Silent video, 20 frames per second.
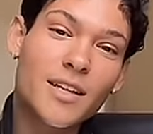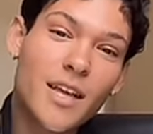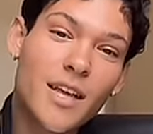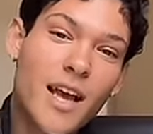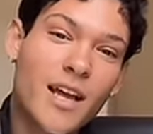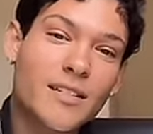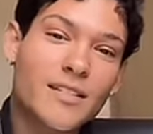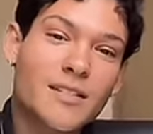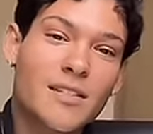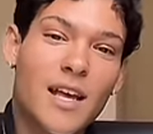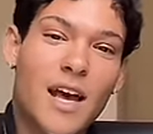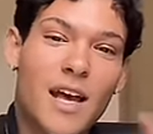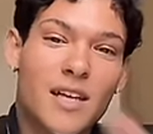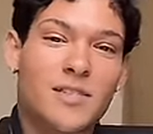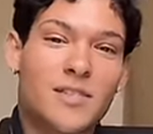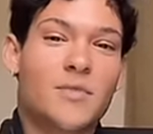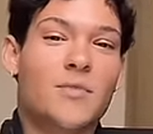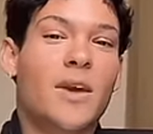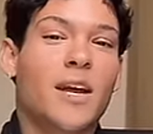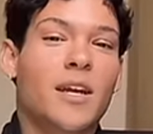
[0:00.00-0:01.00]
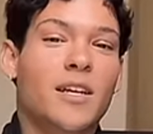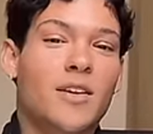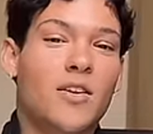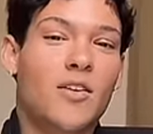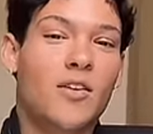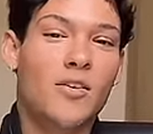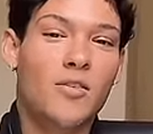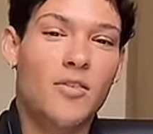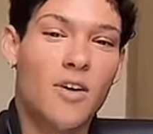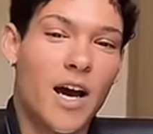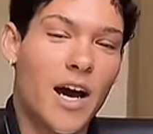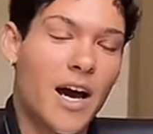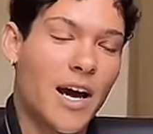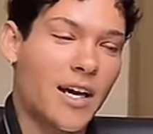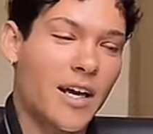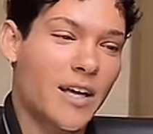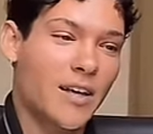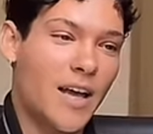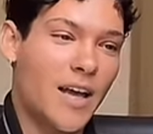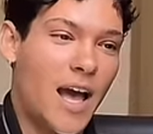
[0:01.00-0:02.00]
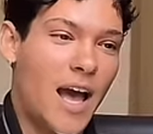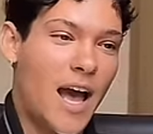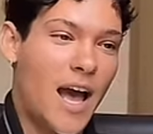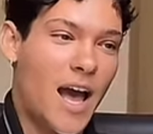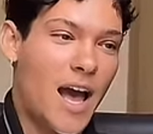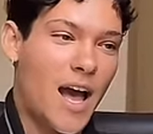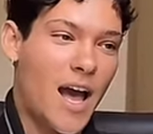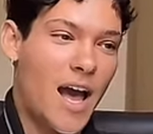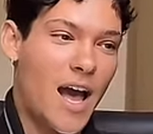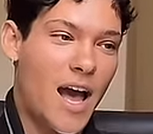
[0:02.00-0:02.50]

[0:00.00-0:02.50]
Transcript: And yes, as you may know, I